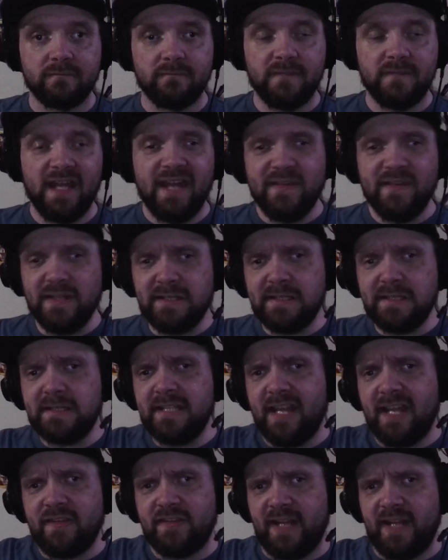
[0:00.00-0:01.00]
This is
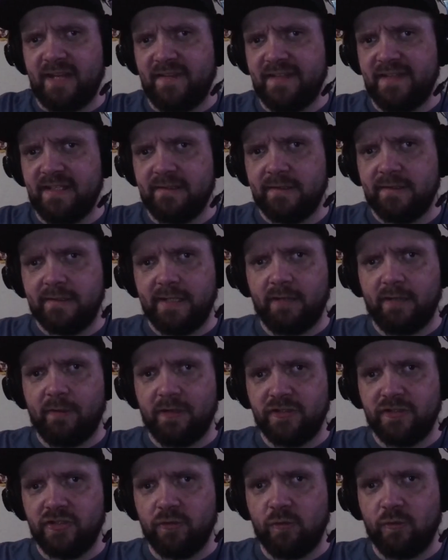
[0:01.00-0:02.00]
another title that didn't stick
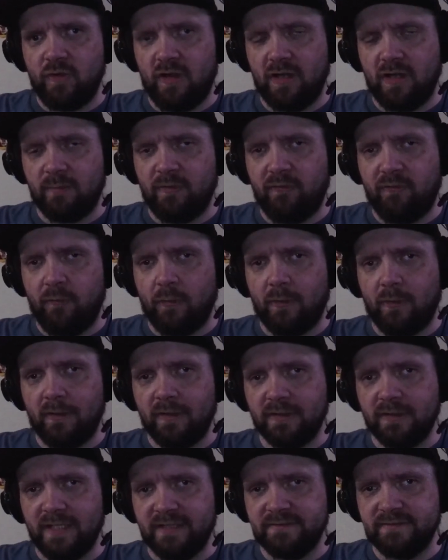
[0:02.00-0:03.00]
around too long
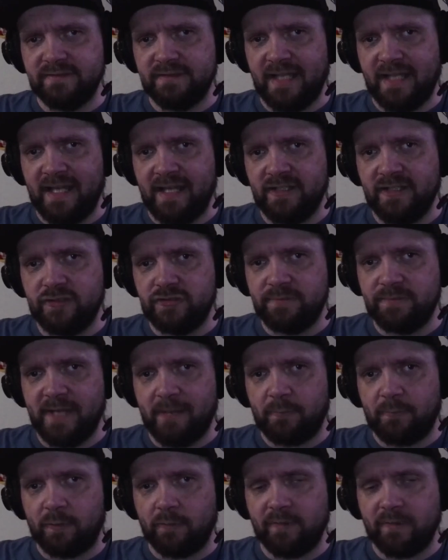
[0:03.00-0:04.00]
before New Japan
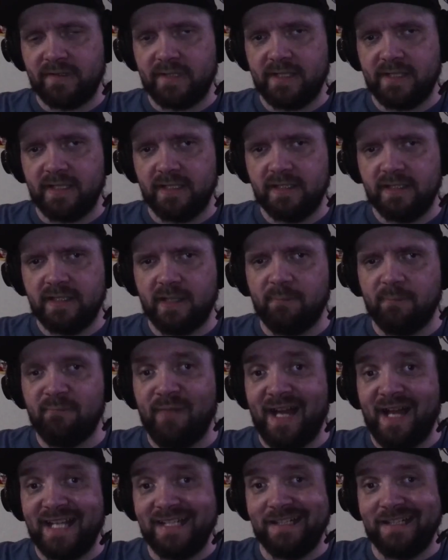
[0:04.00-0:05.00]
Pro Wrestling
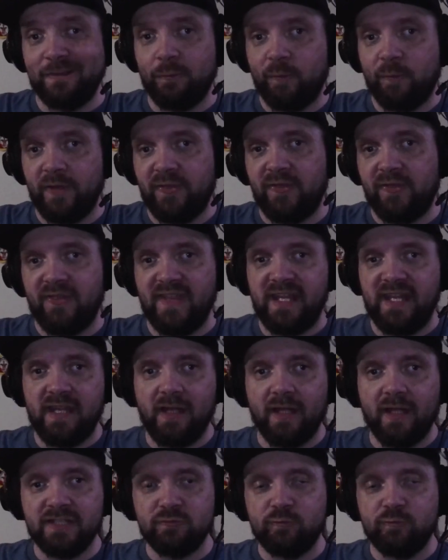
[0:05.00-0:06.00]
combined it with
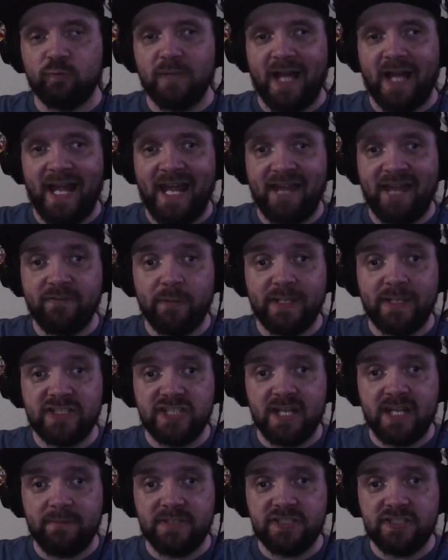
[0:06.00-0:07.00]
the Heavyweight
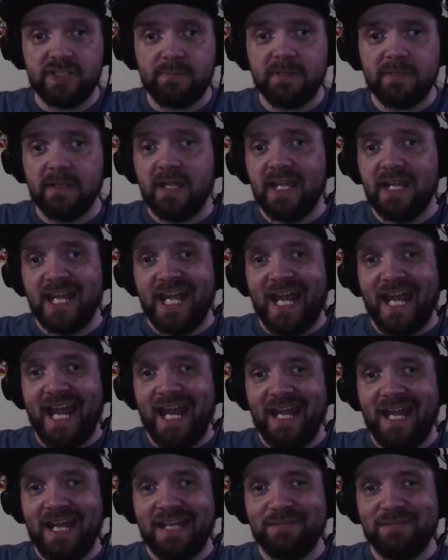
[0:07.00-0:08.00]
Championship
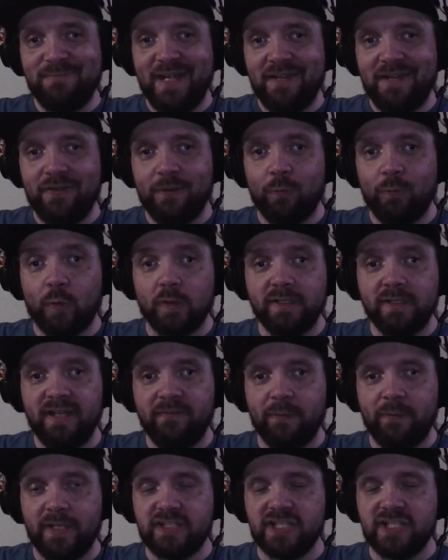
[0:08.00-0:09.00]
and made the World
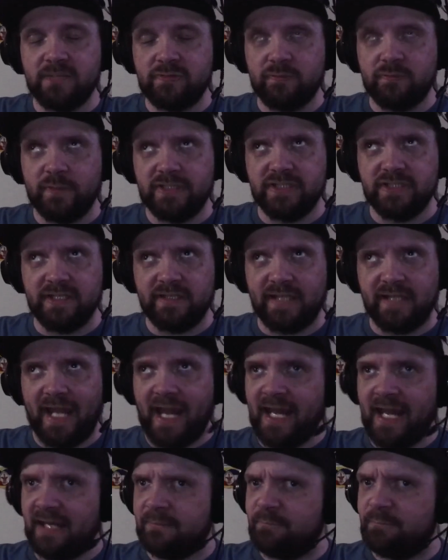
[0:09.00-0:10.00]
Heavyweight Championship, which is
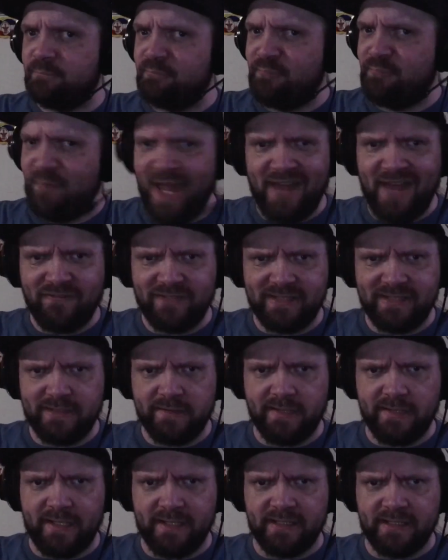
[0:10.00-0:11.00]
a baffling
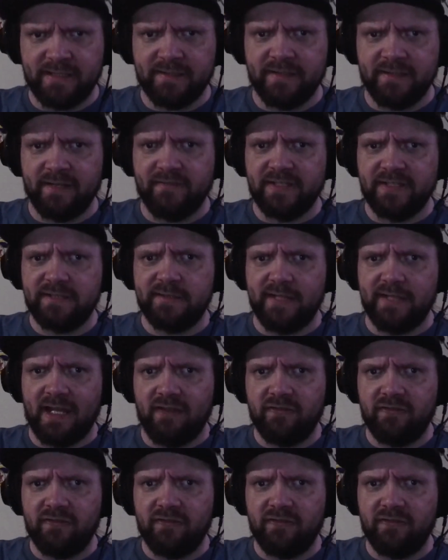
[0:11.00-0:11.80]
design in and of itself.